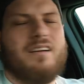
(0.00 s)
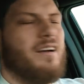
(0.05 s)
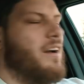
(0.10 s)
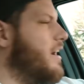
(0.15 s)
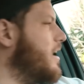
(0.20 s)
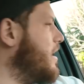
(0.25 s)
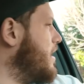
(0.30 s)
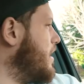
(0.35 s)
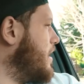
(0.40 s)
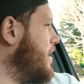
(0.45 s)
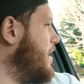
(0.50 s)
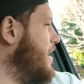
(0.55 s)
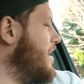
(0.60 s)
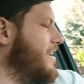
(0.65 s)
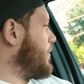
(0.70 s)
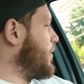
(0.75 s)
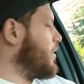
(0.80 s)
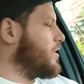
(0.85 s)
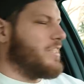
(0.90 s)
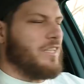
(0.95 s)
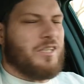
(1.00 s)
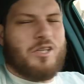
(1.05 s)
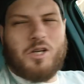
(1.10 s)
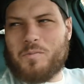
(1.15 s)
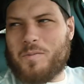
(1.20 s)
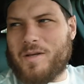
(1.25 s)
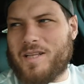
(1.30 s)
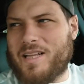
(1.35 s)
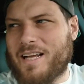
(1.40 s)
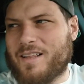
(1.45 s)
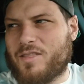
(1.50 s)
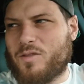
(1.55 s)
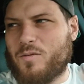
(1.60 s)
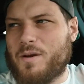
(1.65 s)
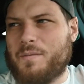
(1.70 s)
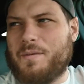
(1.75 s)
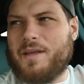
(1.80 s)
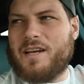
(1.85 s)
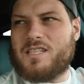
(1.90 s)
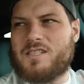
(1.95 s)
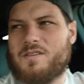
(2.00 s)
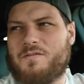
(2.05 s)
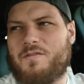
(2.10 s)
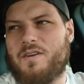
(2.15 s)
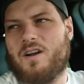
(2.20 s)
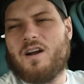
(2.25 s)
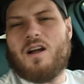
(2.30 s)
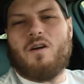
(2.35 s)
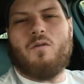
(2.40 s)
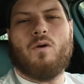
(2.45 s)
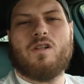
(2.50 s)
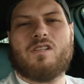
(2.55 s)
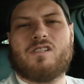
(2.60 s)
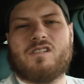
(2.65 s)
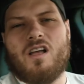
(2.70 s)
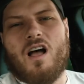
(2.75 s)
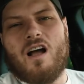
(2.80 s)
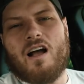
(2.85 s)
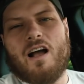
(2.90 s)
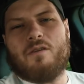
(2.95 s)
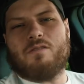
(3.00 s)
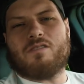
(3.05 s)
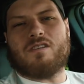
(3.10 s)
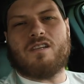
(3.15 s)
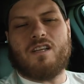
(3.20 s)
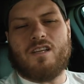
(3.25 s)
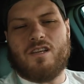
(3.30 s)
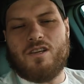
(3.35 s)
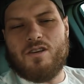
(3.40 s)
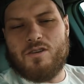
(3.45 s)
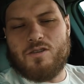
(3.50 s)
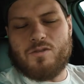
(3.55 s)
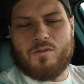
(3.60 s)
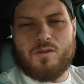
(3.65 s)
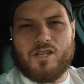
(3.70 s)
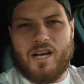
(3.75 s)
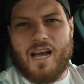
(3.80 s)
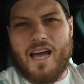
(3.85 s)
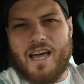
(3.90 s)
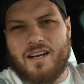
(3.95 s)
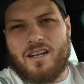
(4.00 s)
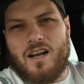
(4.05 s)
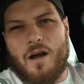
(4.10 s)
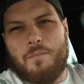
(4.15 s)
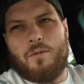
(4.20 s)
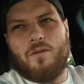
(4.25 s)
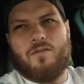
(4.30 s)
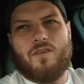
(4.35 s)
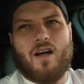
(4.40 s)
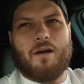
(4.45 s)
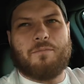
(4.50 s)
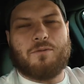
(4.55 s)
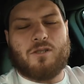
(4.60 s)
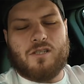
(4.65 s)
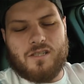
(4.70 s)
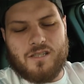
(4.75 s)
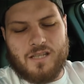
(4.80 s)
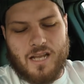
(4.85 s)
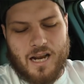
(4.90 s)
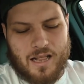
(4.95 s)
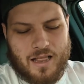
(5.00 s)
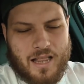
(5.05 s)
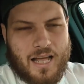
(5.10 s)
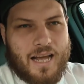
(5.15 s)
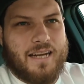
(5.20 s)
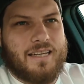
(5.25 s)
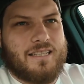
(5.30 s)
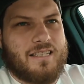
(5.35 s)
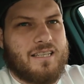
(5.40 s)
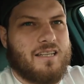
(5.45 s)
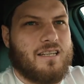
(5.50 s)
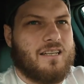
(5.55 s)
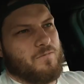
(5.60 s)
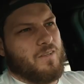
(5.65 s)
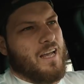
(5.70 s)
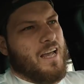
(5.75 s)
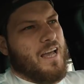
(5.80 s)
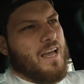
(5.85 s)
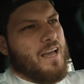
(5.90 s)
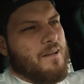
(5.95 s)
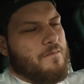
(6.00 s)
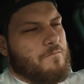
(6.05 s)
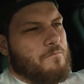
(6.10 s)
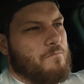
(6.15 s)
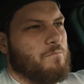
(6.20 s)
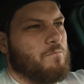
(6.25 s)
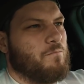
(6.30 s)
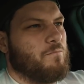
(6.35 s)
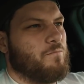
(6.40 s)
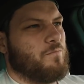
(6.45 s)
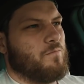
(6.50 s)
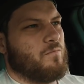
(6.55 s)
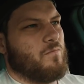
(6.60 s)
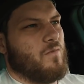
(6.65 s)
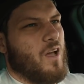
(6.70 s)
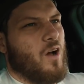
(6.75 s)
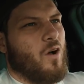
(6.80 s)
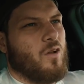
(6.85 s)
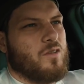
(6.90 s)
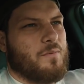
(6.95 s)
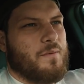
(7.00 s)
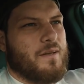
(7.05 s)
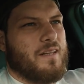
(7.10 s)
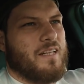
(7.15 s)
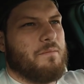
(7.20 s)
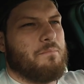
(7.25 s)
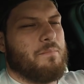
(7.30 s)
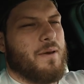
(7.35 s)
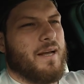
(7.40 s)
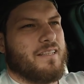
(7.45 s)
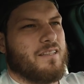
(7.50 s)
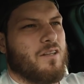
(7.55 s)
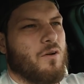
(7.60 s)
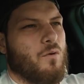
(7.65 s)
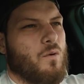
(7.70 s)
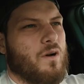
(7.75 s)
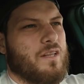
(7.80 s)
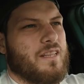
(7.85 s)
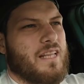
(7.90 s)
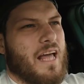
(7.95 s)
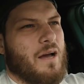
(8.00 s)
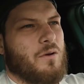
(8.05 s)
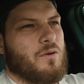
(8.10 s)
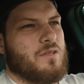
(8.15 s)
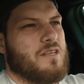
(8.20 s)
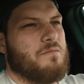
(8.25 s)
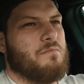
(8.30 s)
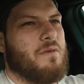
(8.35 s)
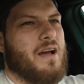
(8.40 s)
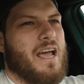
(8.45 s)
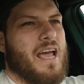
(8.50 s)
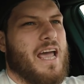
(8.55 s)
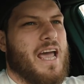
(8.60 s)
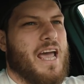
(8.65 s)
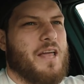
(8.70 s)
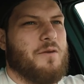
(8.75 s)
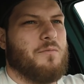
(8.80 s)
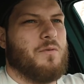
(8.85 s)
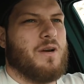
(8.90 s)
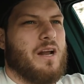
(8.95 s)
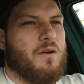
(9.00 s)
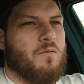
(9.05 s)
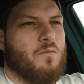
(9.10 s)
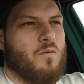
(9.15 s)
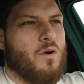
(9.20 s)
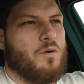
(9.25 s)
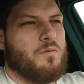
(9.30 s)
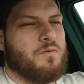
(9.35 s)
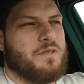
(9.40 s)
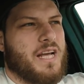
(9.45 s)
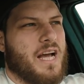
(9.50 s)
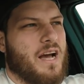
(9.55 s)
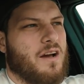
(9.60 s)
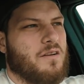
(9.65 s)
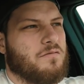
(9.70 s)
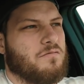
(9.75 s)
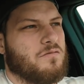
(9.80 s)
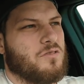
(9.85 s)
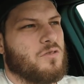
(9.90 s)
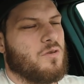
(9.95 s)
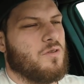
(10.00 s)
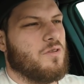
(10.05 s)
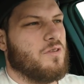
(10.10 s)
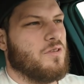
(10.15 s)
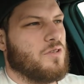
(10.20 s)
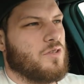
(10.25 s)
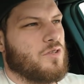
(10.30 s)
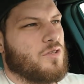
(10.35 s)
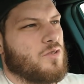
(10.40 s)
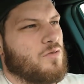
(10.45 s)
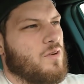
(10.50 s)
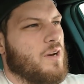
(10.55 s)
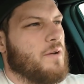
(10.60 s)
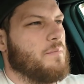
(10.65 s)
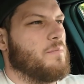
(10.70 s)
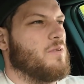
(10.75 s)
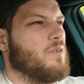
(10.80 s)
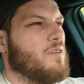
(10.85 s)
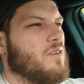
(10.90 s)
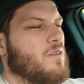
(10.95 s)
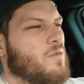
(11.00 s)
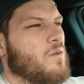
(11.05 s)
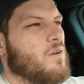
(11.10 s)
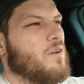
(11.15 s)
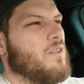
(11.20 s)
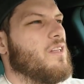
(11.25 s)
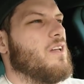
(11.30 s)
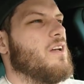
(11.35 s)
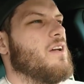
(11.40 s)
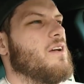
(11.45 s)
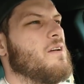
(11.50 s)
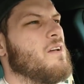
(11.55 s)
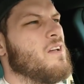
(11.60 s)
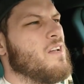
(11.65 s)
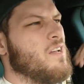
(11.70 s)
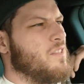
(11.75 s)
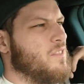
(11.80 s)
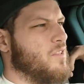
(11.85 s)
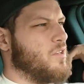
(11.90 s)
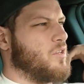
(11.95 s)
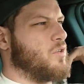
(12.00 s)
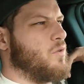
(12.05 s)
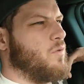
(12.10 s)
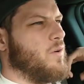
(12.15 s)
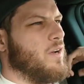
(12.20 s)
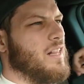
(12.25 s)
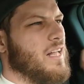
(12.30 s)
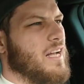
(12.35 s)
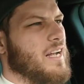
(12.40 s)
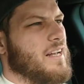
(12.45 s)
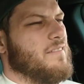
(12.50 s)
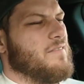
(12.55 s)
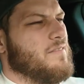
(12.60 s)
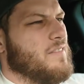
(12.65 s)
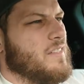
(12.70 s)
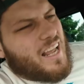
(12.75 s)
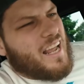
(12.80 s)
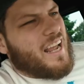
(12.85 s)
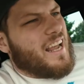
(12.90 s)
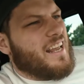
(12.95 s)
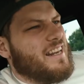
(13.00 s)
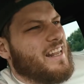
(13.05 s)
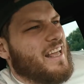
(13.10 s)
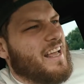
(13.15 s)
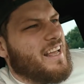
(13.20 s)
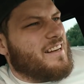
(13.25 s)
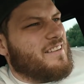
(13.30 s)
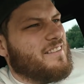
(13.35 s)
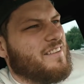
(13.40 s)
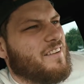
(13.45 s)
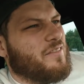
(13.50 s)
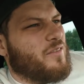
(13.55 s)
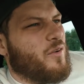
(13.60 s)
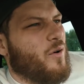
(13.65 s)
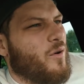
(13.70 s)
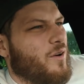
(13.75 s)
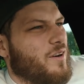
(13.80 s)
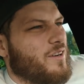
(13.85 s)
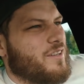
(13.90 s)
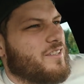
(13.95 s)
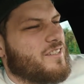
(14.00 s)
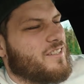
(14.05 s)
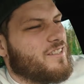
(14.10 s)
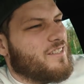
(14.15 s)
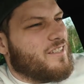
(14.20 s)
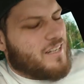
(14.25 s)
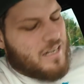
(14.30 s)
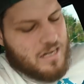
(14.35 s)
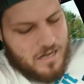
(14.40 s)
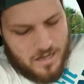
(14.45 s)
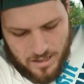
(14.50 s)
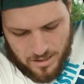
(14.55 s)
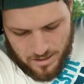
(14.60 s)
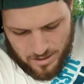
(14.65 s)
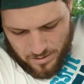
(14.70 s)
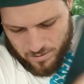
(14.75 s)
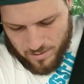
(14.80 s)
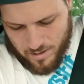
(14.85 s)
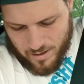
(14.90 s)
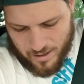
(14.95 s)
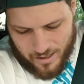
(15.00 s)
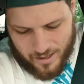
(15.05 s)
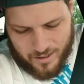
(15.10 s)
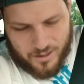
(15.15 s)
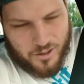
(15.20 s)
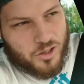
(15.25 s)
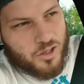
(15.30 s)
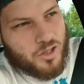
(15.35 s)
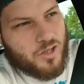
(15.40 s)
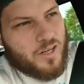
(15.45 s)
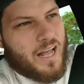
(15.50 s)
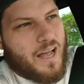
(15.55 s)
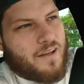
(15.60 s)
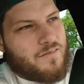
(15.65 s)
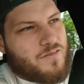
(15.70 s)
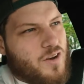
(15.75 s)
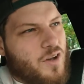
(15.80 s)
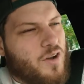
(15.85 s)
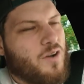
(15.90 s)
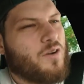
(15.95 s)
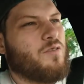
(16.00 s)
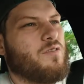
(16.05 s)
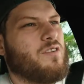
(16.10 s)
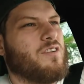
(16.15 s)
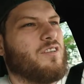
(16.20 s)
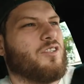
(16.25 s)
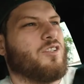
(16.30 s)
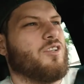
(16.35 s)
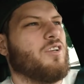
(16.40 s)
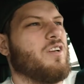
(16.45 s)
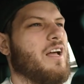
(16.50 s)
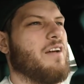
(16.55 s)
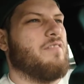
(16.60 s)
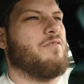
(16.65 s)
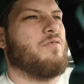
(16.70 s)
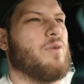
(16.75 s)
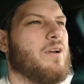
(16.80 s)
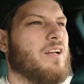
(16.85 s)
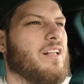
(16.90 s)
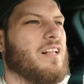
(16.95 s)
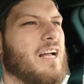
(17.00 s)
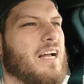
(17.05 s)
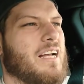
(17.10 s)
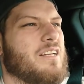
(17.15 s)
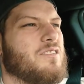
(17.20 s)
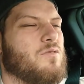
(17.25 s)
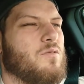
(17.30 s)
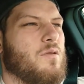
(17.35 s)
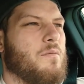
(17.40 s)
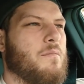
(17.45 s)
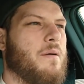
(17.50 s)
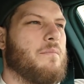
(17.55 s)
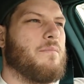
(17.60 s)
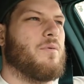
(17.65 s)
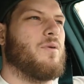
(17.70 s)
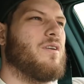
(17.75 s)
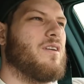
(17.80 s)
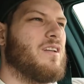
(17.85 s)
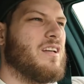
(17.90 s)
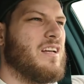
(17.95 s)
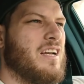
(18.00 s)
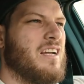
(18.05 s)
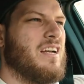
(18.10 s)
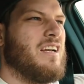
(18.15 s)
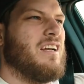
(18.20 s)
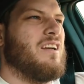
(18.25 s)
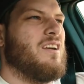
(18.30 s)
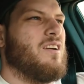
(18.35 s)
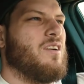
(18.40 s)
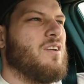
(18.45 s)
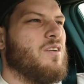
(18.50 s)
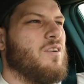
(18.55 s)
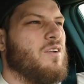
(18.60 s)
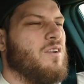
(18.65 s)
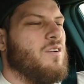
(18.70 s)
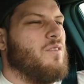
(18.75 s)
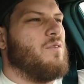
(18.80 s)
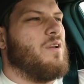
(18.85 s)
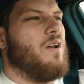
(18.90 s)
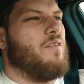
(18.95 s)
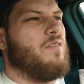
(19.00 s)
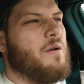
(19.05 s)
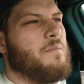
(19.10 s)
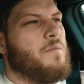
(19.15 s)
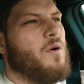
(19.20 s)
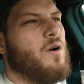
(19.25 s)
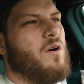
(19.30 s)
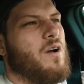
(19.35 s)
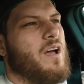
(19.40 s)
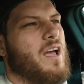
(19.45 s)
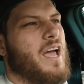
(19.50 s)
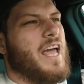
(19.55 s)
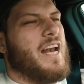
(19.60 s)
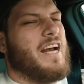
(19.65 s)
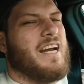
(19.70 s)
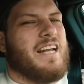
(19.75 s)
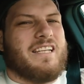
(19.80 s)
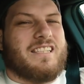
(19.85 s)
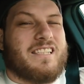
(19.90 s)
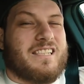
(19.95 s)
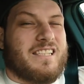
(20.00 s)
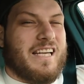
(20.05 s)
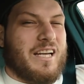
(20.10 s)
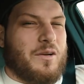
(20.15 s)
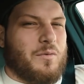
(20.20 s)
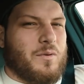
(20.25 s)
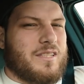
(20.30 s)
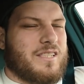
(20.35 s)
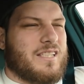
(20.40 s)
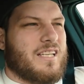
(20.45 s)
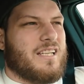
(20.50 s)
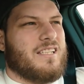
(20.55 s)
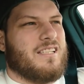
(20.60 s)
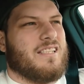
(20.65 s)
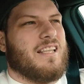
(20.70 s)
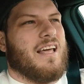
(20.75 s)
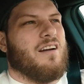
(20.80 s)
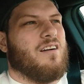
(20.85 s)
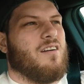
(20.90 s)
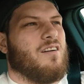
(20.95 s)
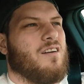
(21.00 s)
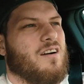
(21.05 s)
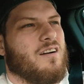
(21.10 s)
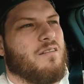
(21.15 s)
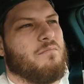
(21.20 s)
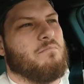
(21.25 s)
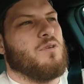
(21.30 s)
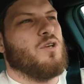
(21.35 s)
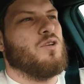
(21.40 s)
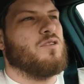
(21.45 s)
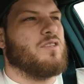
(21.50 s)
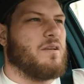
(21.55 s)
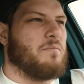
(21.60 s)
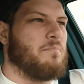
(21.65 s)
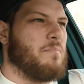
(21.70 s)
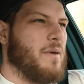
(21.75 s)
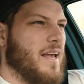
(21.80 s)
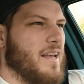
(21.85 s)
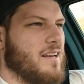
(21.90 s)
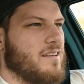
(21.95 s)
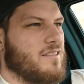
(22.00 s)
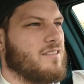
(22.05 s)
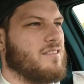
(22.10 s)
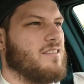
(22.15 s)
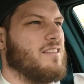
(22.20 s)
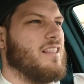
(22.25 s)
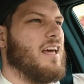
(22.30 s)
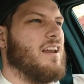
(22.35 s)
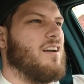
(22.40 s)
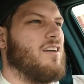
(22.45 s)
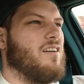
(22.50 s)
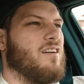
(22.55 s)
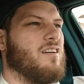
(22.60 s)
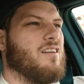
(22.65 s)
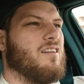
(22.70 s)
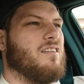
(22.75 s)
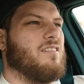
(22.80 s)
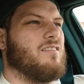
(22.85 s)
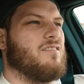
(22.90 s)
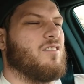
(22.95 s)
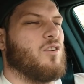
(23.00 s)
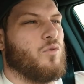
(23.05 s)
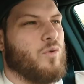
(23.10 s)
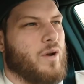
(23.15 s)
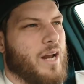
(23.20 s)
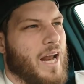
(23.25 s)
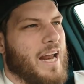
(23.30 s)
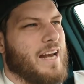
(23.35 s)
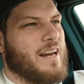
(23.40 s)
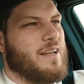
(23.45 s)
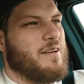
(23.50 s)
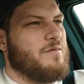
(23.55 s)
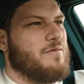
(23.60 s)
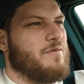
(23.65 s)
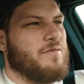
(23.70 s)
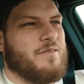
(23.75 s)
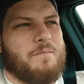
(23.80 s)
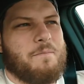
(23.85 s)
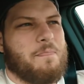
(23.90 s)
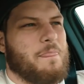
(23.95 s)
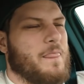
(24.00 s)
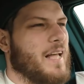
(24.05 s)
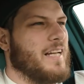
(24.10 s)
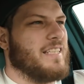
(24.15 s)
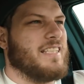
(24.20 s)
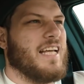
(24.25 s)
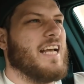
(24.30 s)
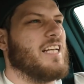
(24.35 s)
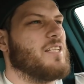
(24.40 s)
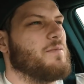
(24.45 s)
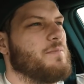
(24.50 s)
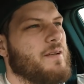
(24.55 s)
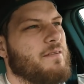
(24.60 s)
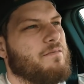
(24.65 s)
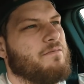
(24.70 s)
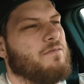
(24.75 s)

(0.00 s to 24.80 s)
Uh, first it took me like three minutes to figure out what song I was gonna use, which I had a couple of options that I liked, and ultimately picked the one that was in my head when I wrote down sort of the script or the, the storyline. And then of course, I should have known, should have realized, remembered, whenever I'm editing sequences that are music based, that are creative, it takes me